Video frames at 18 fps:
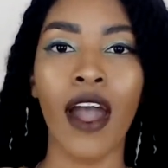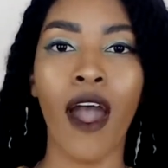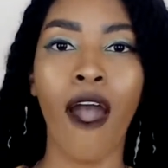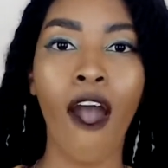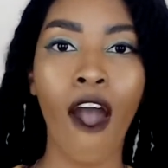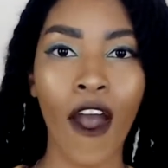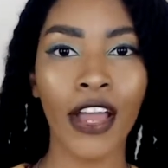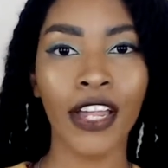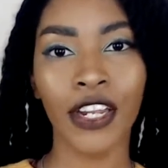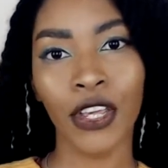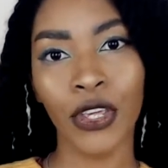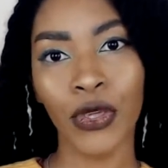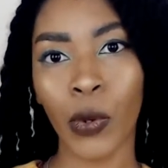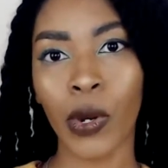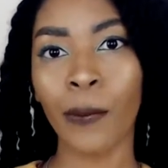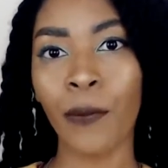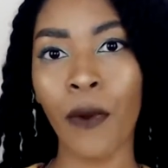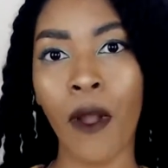on
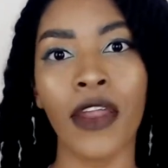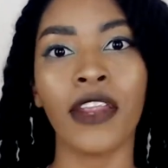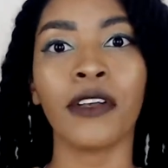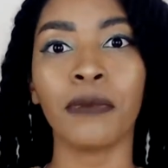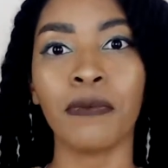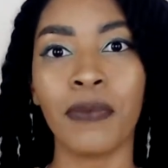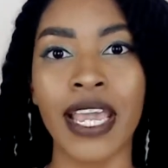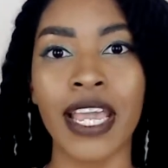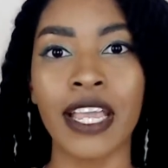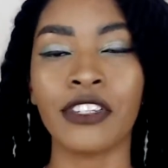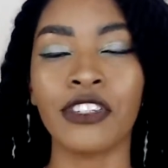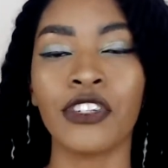your product page.